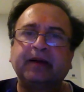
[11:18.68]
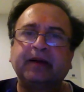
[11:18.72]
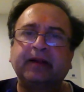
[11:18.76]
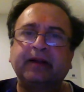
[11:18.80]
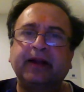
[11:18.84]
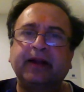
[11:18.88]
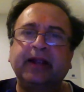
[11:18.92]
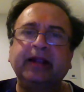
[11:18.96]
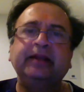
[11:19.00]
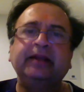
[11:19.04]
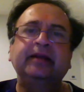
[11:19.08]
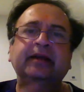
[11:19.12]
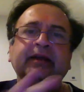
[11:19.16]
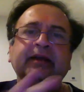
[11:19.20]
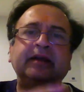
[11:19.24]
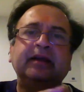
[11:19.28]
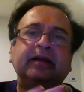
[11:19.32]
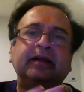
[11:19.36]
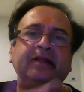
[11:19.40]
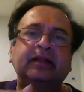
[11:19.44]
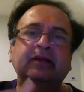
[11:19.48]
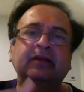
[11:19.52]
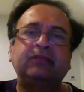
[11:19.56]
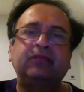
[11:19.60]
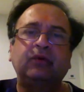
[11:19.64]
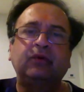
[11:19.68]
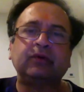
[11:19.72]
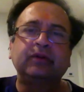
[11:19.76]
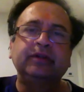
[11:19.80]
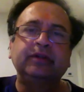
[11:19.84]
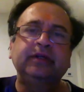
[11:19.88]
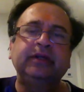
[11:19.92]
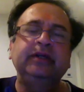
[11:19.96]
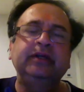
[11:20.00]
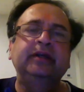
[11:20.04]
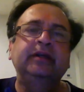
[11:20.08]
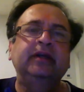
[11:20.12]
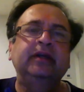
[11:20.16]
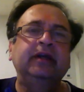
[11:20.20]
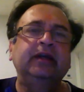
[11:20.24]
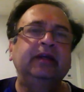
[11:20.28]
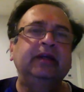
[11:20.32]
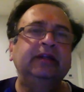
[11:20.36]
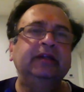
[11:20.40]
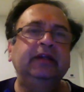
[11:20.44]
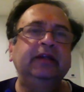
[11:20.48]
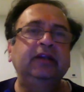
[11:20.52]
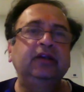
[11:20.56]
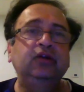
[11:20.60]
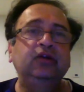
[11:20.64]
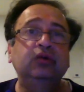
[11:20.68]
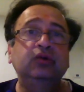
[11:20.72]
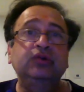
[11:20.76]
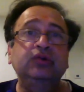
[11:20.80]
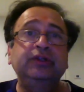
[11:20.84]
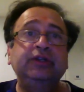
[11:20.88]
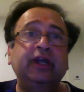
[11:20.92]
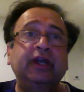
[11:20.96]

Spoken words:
right? Therefore, the induced